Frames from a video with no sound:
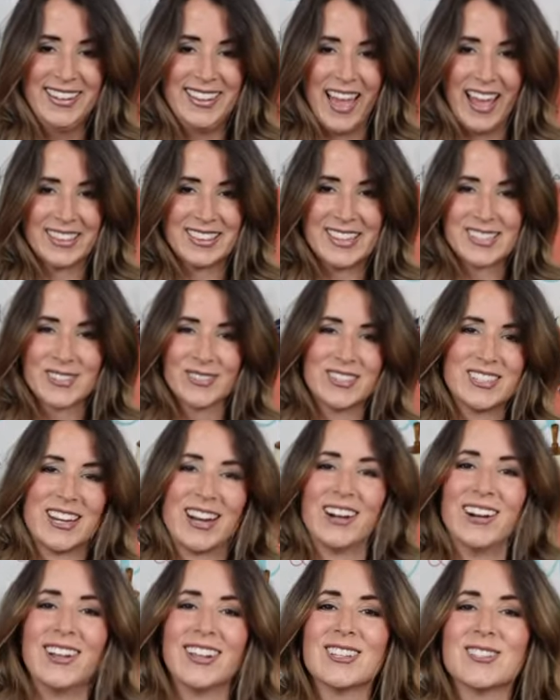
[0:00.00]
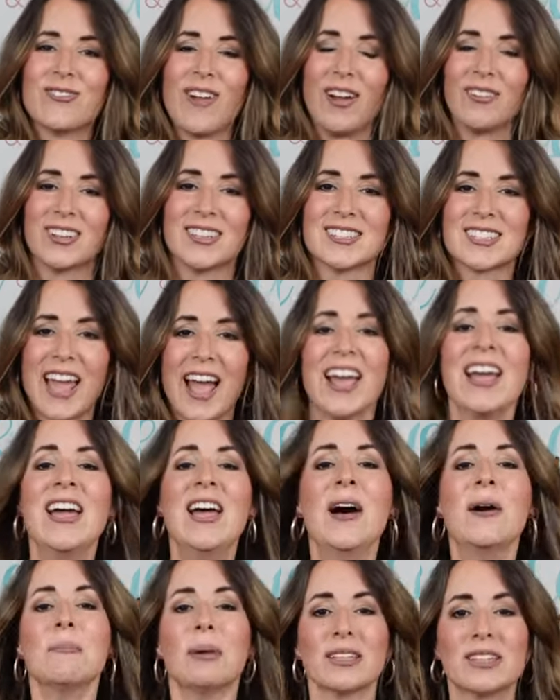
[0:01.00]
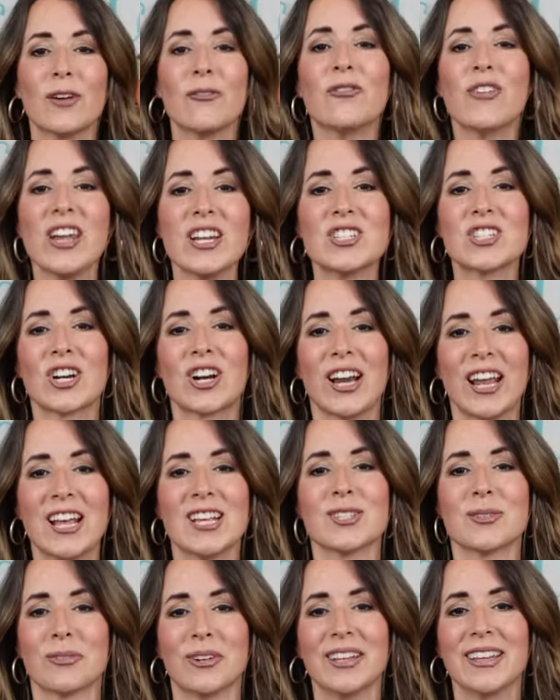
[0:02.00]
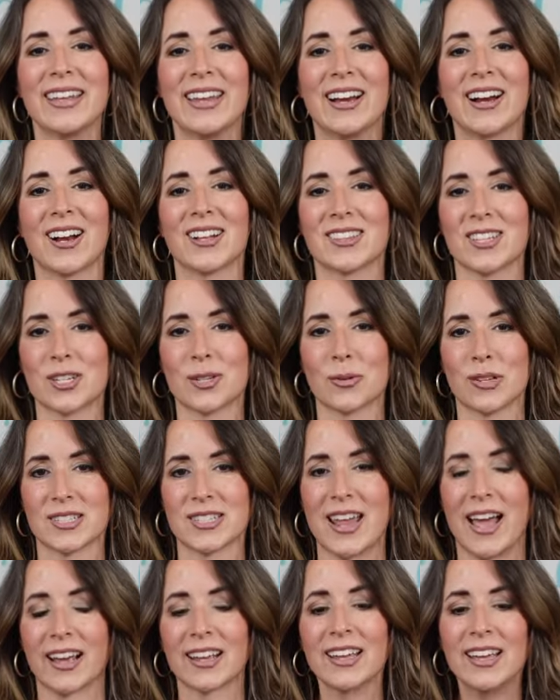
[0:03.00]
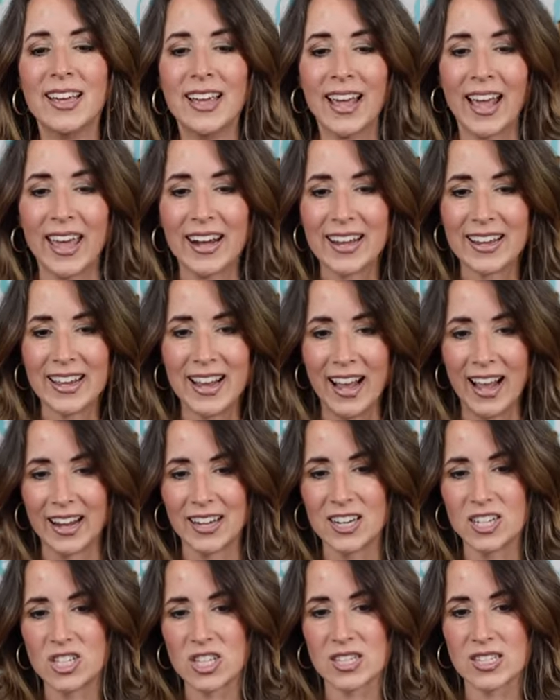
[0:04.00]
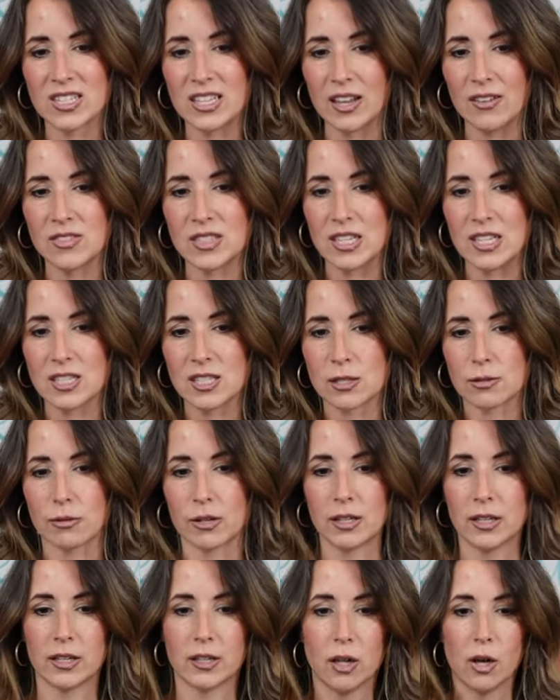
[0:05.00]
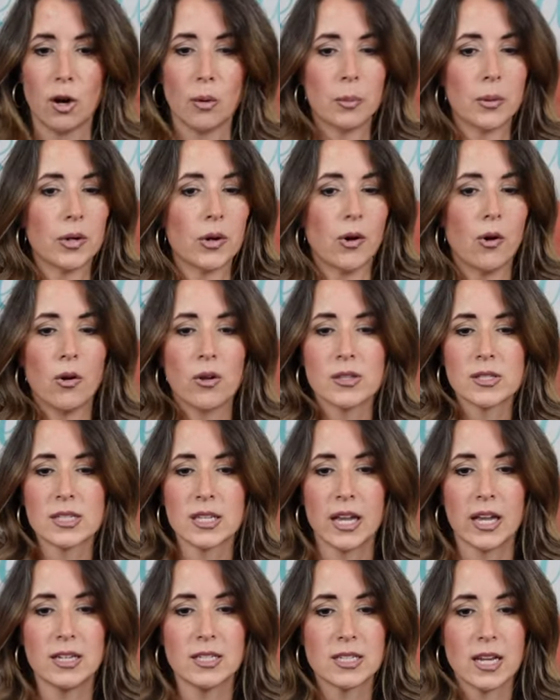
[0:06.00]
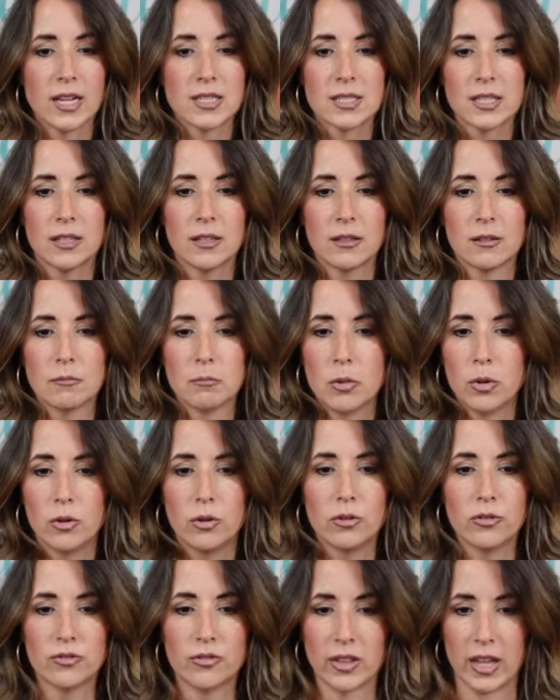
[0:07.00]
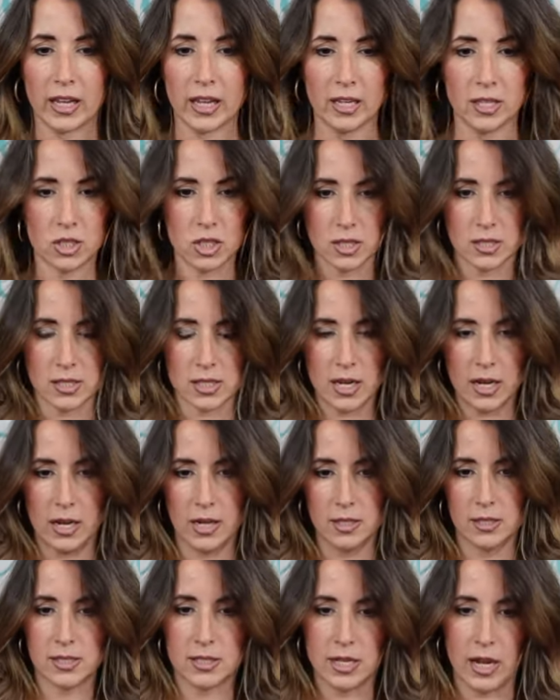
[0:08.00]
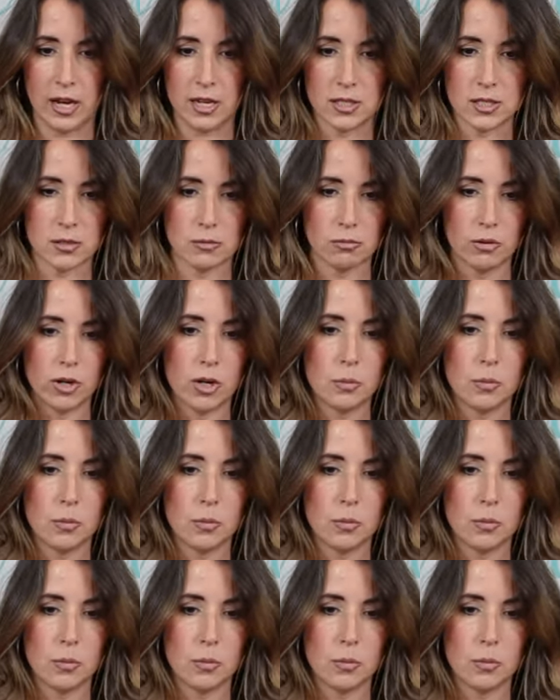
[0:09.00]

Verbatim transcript: that this material is fabulous, okay? But the feature is really here at the twist neck. And it kind of just leaves these three little open holes. It doesn't move, like it just kind of stays where you